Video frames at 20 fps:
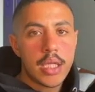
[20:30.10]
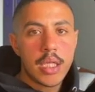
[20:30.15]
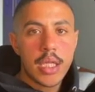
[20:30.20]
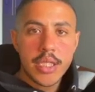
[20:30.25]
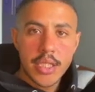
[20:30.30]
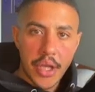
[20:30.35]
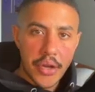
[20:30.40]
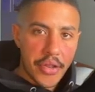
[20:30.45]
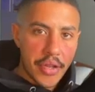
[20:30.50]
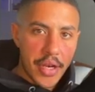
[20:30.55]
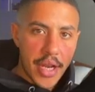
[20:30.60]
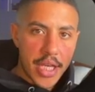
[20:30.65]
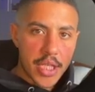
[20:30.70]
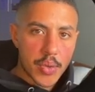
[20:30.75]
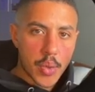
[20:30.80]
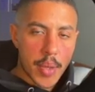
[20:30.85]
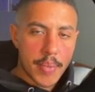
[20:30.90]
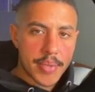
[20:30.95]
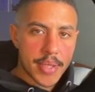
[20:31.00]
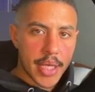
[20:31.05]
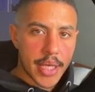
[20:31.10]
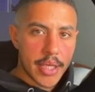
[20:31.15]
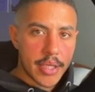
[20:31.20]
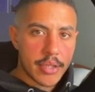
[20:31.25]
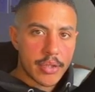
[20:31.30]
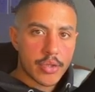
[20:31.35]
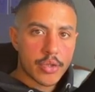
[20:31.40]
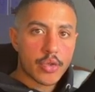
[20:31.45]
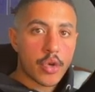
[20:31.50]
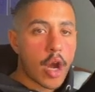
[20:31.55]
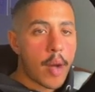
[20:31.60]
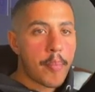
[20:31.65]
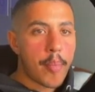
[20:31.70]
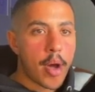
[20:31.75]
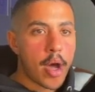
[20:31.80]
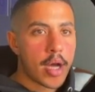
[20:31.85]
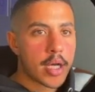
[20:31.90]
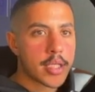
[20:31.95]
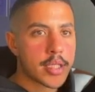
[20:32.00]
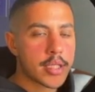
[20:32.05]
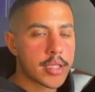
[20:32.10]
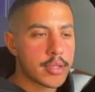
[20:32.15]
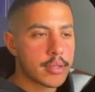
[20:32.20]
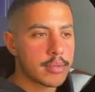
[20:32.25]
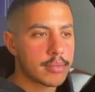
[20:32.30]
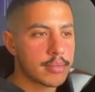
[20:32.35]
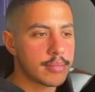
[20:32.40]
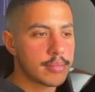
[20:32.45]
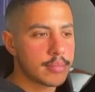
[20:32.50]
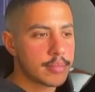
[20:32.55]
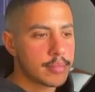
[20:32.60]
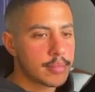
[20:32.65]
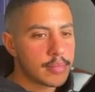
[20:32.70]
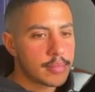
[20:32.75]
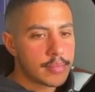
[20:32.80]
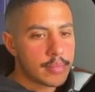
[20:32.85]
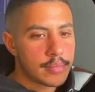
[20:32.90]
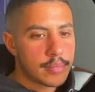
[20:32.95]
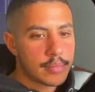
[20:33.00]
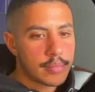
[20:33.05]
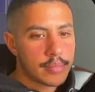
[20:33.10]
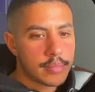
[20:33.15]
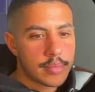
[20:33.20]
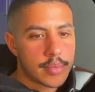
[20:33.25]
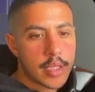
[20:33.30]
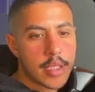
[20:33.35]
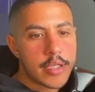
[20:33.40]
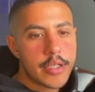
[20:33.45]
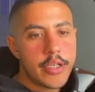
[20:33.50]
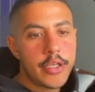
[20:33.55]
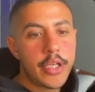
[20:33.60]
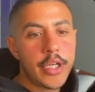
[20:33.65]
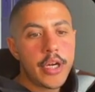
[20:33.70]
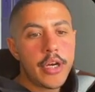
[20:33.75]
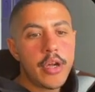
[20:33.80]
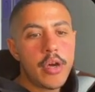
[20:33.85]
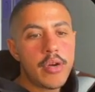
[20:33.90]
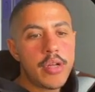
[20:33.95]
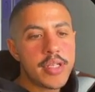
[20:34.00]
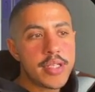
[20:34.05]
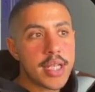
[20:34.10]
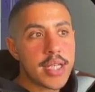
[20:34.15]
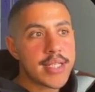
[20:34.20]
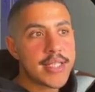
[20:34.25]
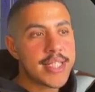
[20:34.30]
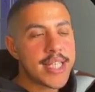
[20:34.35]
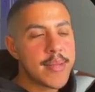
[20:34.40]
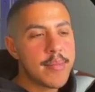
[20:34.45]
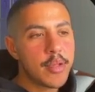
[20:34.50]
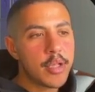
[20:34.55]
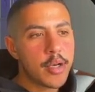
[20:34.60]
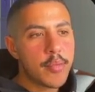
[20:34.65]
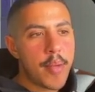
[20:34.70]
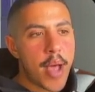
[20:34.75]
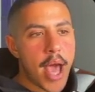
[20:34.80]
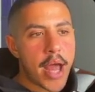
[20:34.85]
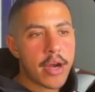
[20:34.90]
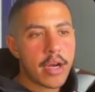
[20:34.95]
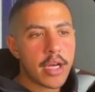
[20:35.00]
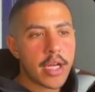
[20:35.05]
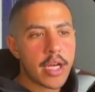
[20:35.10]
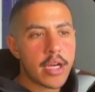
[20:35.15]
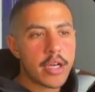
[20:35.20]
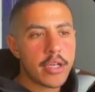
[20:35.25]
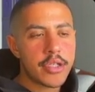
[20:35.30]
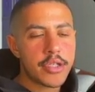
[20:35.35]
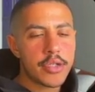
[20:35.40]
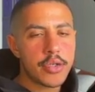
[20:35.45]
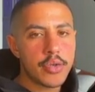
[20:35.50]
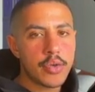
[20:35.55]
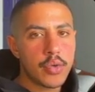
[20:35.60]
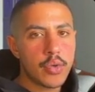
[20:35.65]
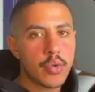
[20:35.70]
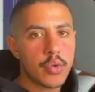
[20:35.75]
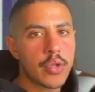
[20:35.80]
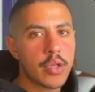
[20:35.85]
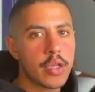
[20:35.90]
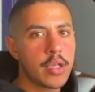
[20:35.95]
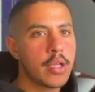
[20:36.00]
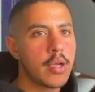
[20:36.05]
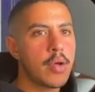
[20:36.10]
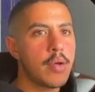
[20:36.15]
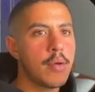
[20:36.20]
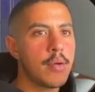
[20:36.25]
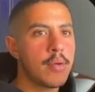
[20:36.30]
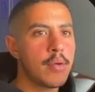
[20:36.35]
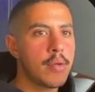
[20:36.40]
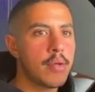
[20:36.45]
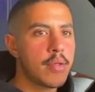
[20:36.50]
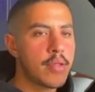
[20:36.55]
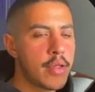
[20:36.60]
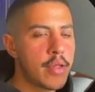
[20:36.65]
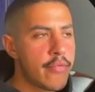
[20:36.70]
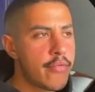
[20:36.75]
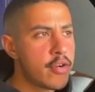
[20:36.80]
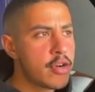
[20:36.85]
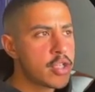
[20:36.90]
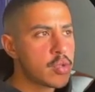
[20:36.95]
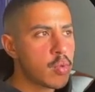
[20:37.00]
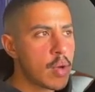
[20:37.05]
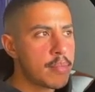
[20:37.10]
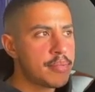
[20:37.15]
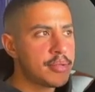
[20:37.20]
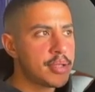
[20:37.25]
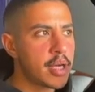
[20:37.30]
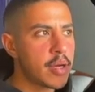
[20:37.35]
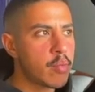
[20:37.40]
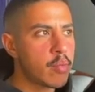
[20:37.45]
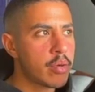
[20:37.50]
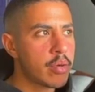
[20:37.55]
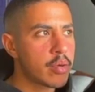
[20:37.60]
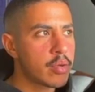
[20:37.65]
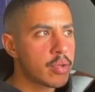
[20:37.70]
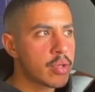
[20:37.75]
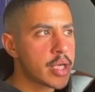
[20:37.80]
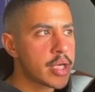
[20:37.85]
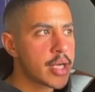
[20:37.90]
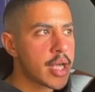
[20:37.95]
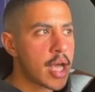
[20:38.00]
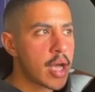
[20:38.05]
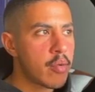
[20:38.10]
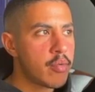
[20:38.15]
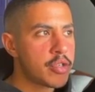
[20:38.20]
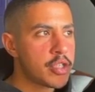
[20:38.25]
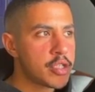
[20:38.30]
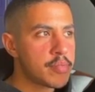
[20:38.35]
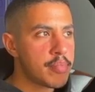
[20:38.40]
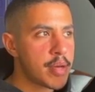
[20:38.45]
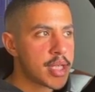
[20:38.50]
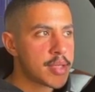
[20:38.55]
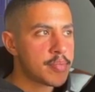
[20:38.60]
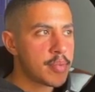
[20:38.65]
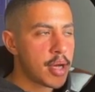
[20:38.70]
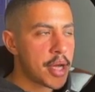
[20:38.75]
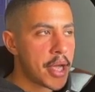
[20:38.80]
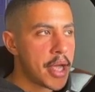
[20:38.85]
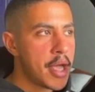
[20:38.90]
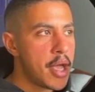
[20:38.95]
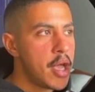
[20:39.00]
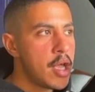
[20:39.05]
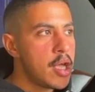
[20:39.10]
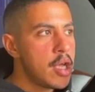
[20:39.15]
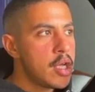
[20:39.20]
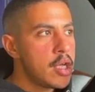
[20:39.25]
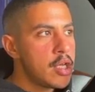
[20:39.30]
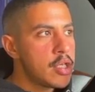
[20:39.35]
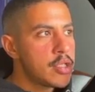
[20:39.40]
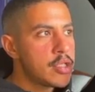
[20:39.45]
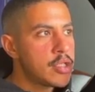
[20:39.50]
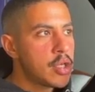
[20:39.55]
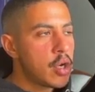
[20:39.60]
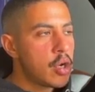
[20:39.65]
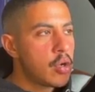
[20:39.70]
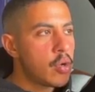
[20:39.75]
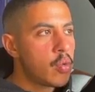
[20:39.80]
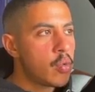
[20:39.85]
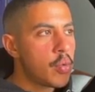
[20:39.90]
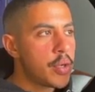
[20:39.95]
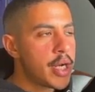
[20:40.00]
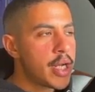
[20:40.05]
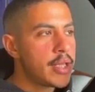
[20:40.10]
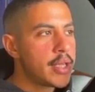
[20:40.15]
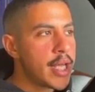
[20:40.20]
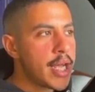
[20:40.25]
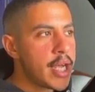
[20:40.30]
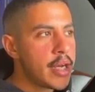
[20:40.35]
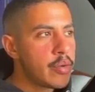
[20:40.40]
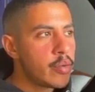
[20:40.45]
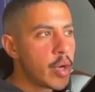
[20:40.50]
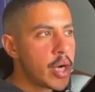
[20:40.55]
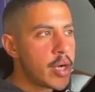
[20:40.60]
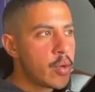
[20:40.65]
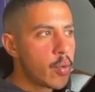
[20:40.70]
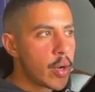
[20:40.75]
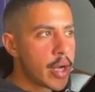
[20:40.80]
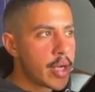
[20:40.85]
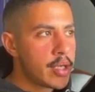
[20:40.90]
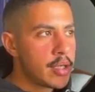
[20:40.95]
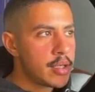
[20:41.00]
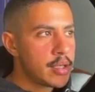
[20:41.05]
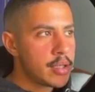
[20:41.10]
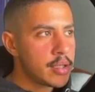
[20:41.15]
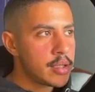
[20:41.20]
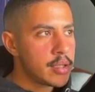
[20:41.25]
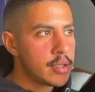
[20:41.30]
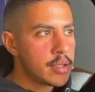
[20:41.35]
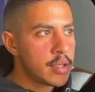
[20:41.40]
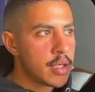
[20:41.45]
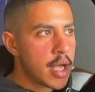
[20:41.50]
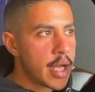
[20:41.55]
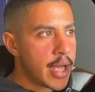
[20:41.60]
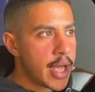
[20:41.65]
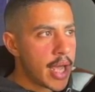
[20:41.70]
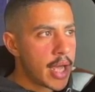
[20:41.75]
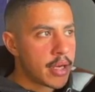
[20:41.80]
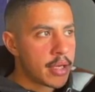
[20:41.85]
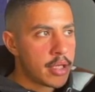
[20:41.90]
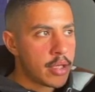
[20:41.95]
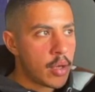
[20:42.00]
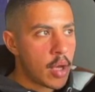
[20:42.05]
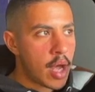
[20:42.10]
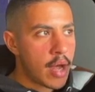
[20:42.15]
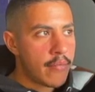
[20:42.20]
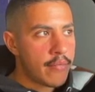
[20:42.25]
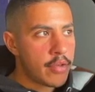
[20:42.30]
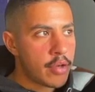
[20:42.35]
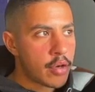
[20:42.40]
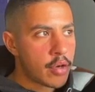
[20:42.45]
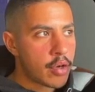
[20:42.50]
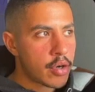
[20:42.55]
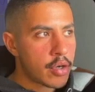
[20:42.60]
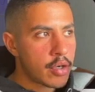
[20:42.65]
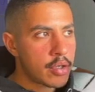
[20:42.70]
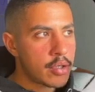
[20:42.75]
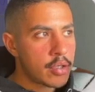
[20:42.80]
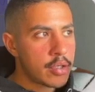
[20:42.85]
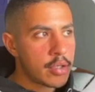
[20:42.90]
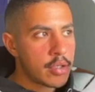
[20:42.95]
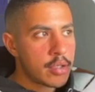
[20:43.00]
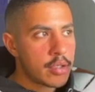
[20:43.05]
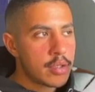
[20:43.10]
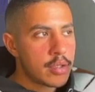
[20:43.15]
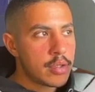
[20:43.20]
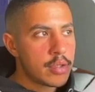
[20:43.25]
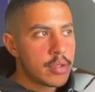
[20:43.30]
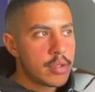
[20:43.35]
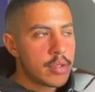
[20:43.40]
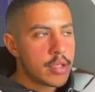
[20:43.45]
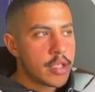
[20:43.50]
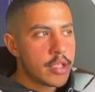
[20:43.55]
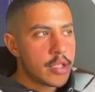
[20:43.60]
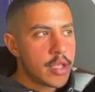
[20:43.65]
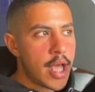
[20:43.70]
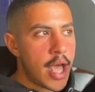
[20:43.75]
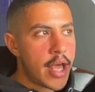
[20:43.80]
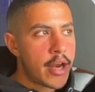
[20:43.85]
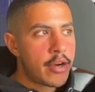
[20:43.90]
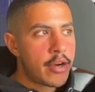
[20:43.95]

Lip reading: Let's go to the next website, Dropbox. You're going to notice a similar pattern here to the first website we were looking at, which is Best Buy. So when I land right away, again, you have your header